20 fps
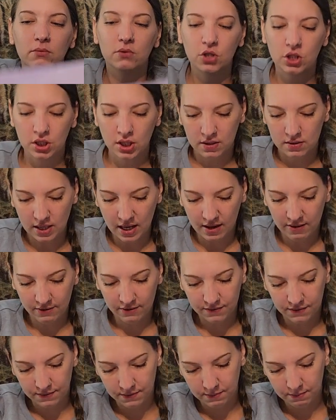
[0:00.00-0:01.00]
She does
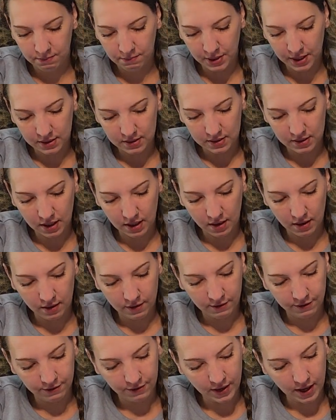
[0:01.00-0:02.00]
have bits
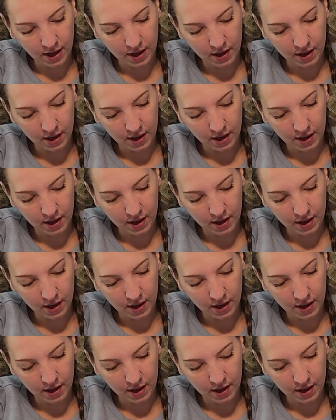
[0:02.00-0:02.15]
of